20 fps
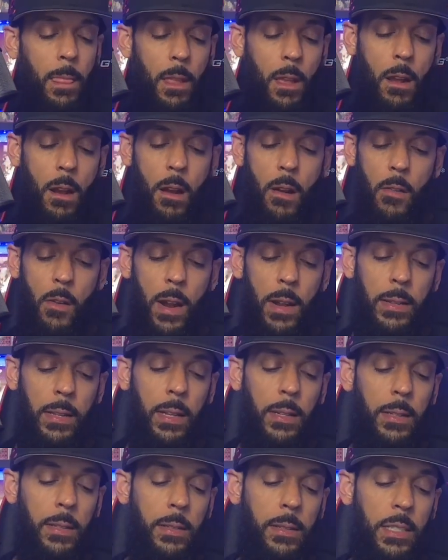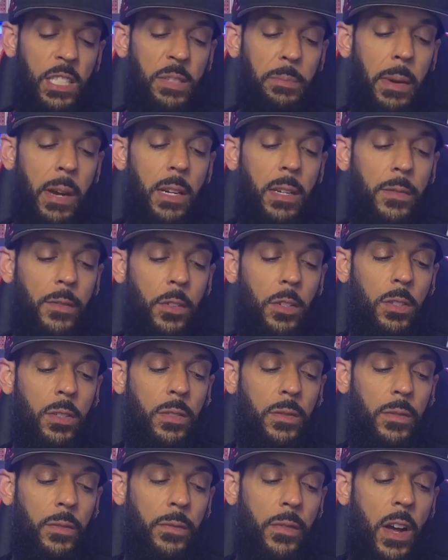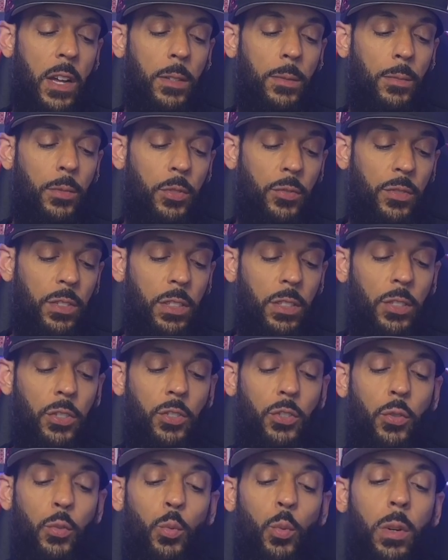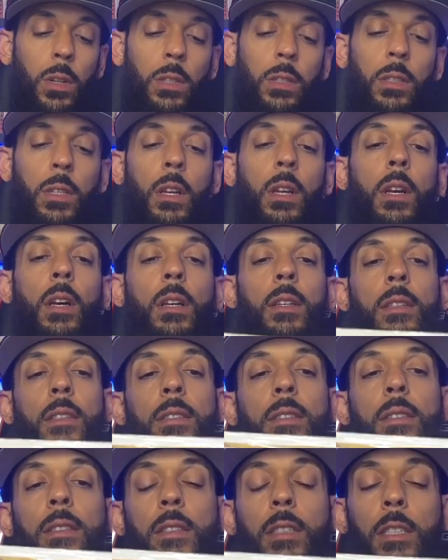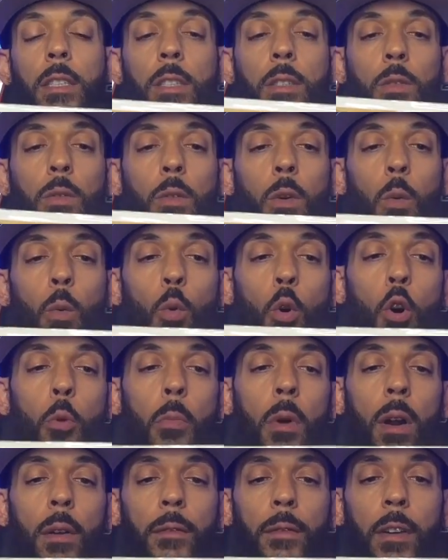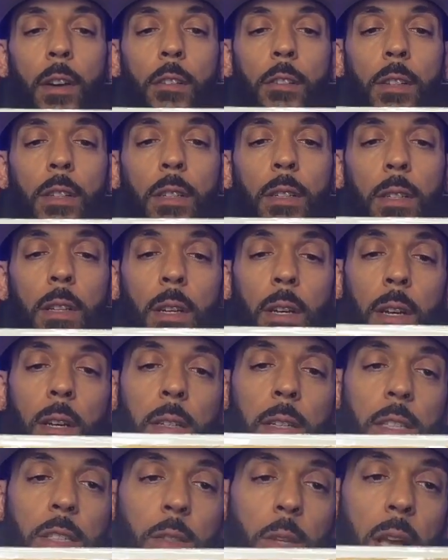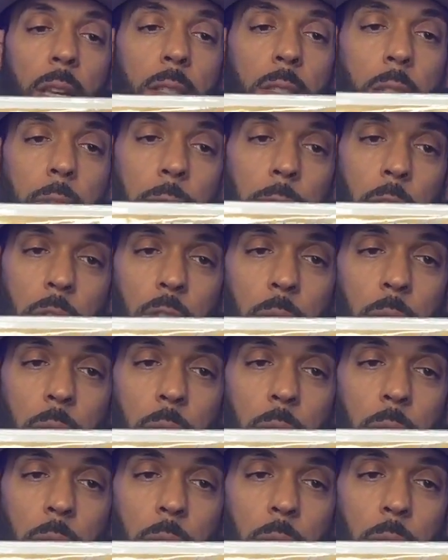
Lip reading: All right, then this is Spider-Verse Volume 3, Issue 1. This is the Walmart variant. This has the first